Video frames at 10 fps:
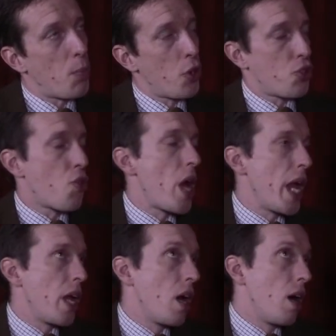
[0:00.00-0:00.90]

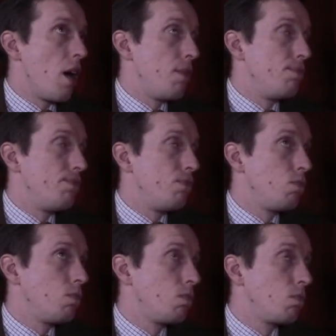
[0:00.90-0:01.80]
portray uh,
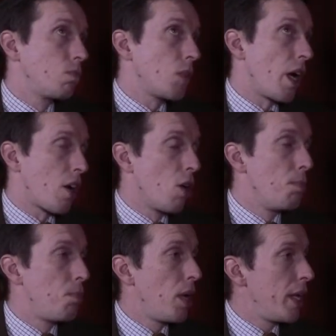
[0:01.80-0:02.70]
a
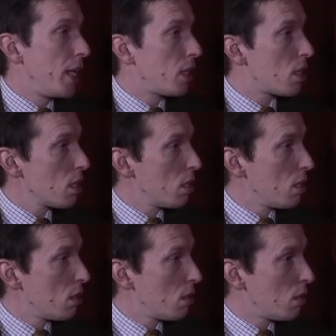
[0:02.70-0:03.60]
complete
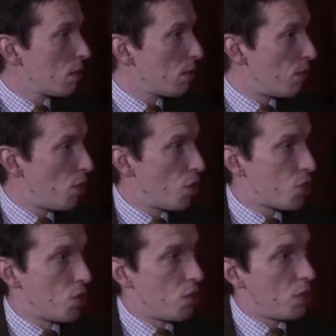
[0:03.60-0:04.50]

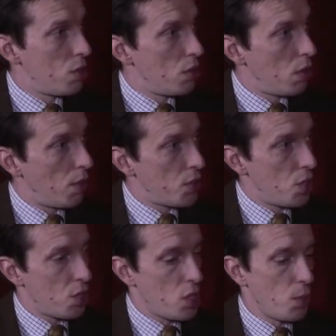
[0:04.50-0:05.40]
version yeah.
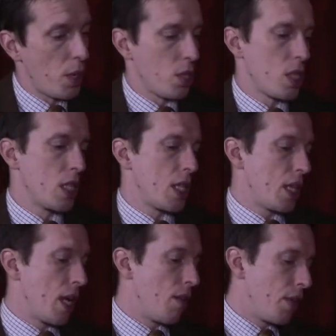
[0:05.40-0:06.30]
of Churchill because
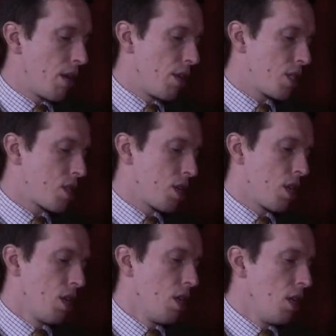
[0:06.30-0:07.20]
he's there. There is
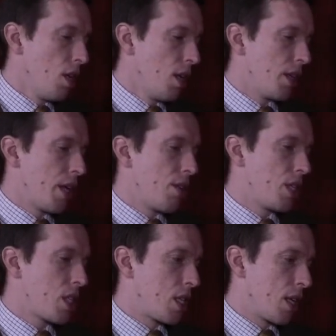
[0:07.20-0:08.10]
the
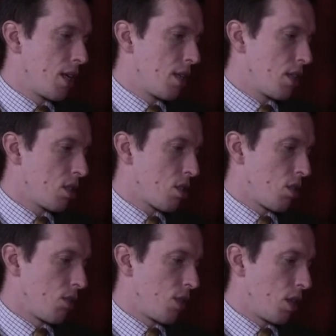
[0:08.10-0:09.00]
there is the
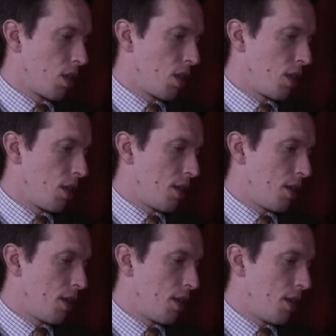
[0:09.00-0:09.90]
sort of
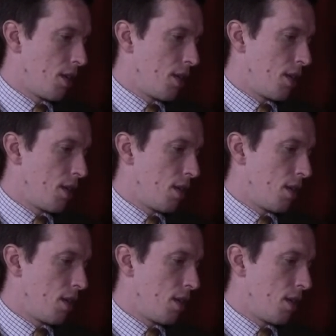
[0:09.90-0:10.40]
the